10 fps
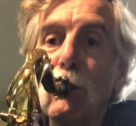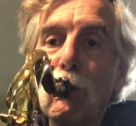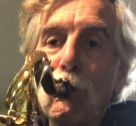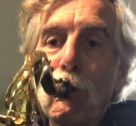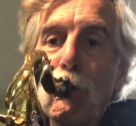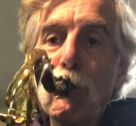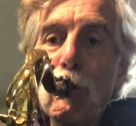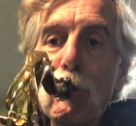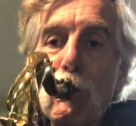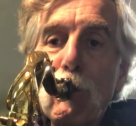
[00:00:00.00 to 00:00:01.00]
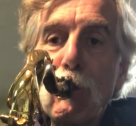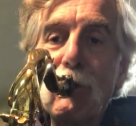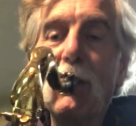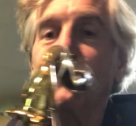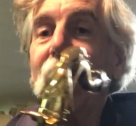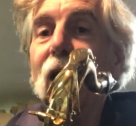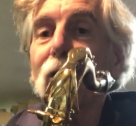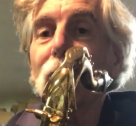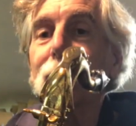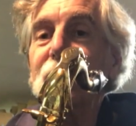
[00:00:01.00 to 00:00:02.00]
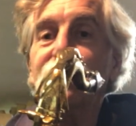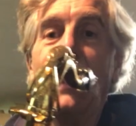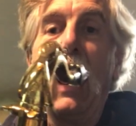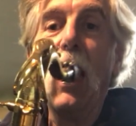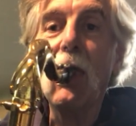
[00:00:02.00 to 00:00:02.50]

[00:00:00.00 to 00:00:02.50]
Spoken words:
That low B flat.